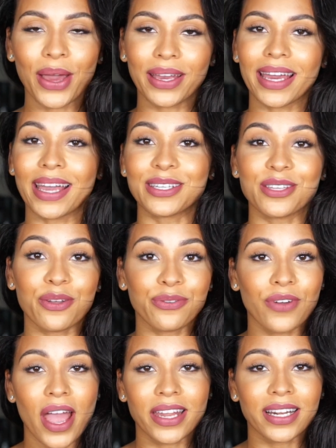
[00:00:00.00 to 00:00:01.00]
Okay, so
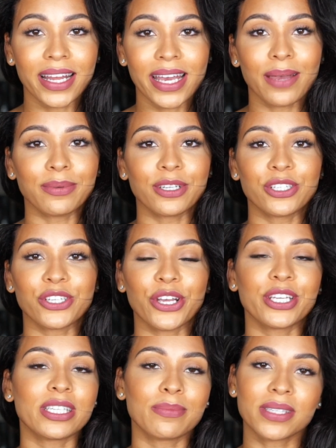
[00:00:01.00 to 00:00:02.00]
finally, I'm gonna show
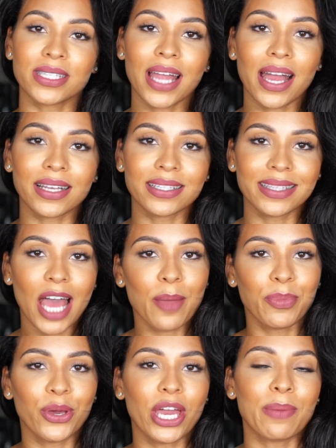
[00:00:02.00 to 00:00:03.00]
you some snacks that
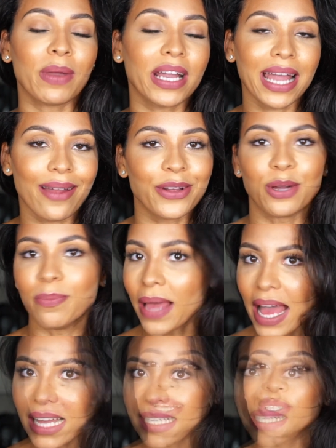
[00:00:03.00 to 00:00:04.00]
I put in carry-on
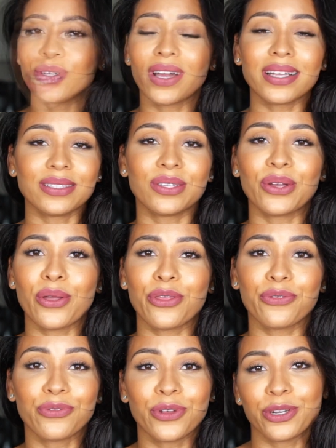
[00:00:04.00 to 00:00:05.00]
bag. As you guys know,
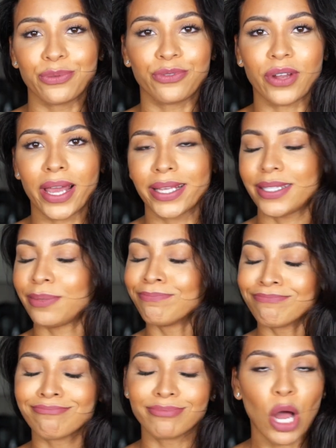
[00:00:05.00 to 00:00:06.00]
the food on flights
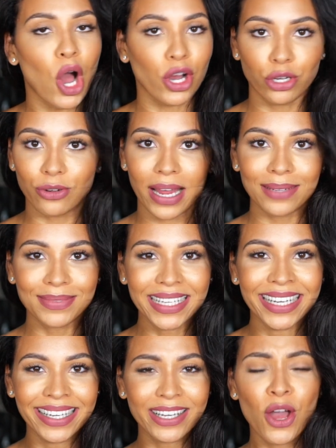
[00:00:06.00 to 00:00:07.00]
aren't great.
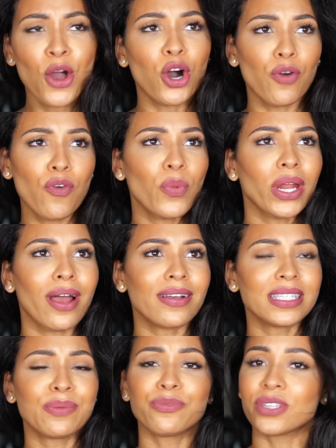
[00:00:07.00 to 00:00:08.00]
Often when I
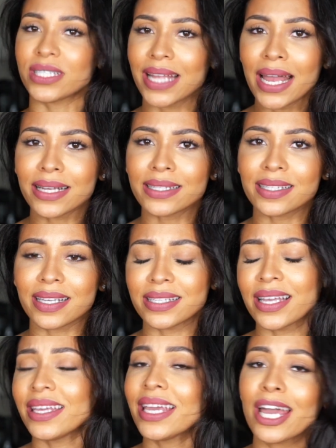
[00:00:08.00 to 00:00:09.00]
ask them for snacks, they
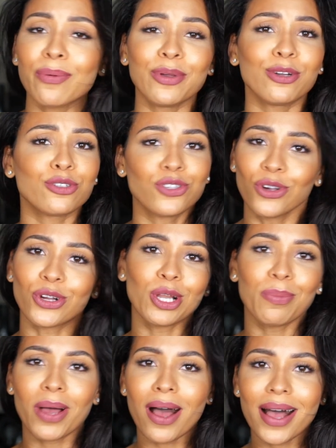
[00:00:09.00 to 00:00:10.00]
say, yeah, we've got
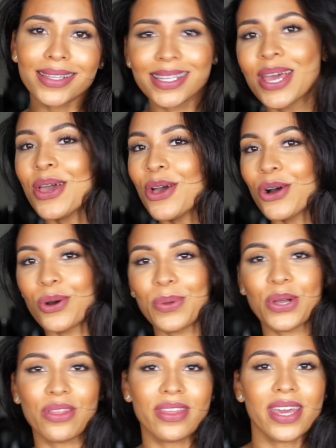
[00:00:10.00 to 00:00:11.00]
chocolate bars, or
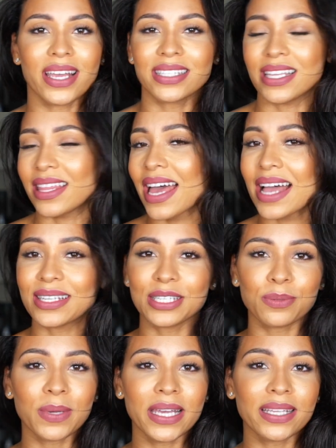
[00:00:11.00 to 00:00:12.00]
we've got this or that,
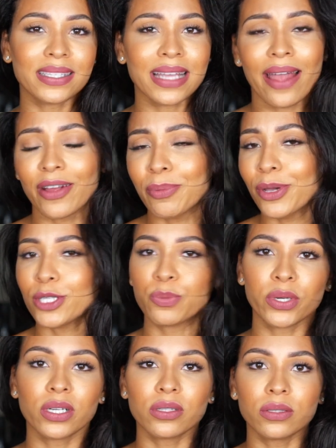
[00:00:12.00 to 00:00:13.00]
sweets, Haribo's,
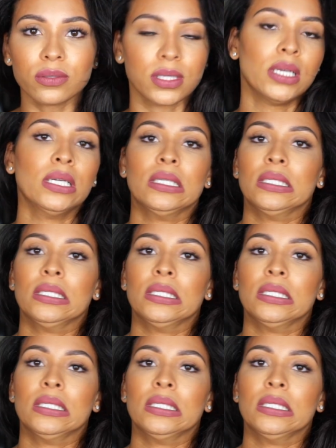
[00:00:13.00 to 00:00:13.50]
Pringles.